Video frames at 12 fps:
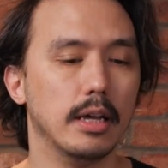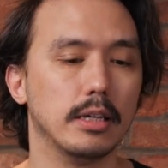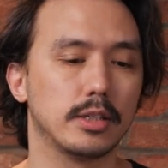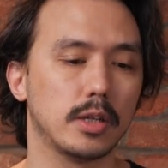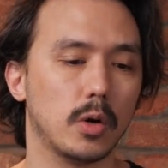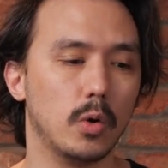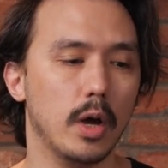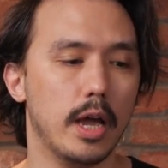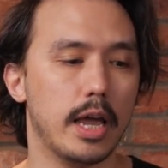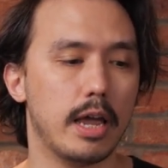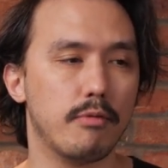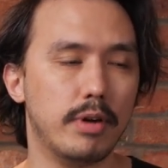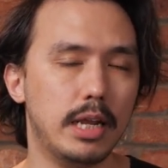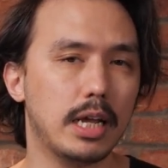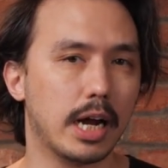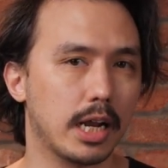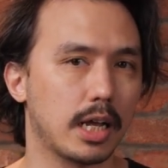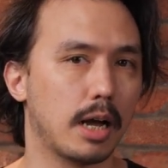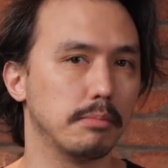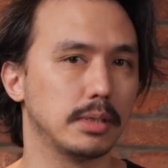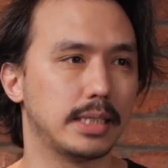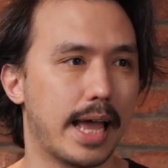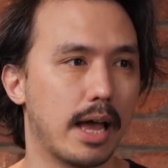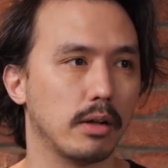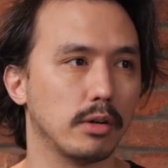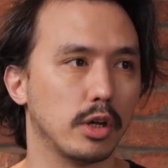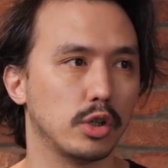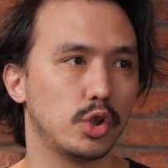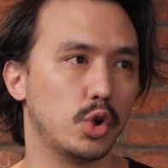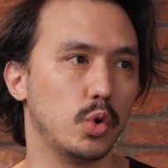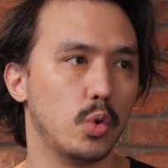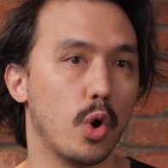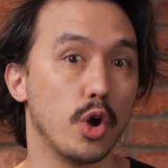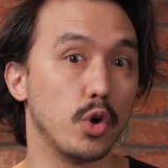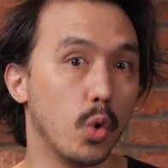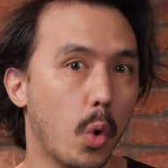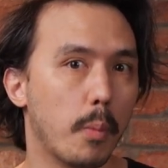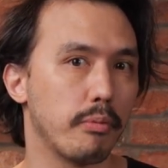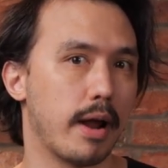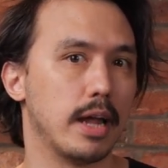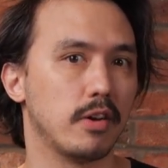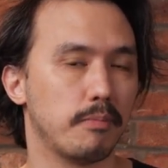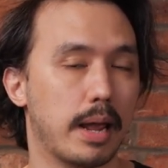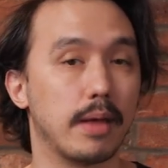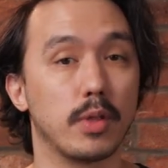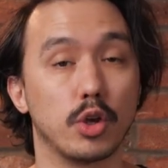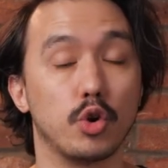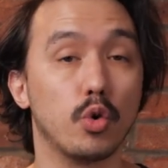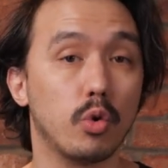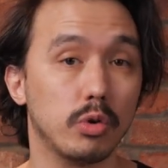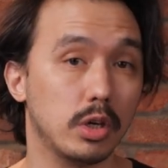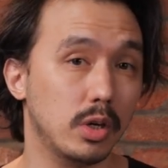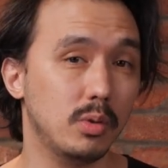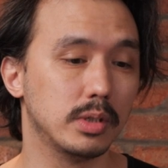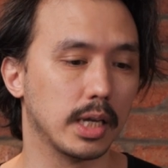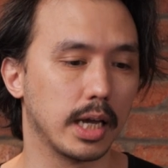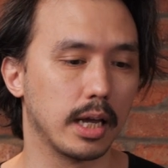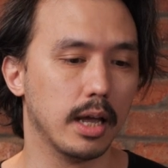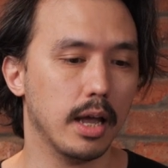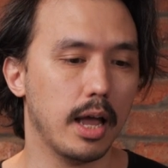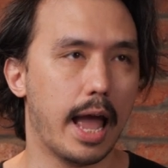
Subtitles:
So it really kind of comes down to your brand of paint that you're using